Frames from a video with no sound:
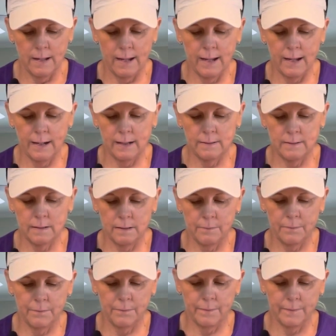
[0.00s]
And
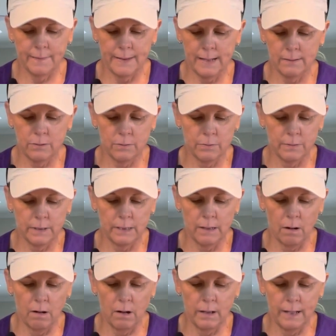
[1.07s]
that's really
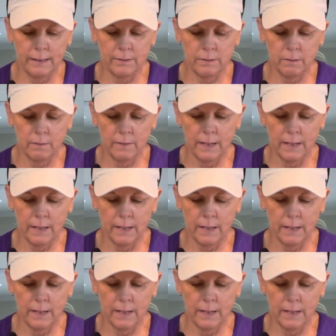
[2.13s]
all I do.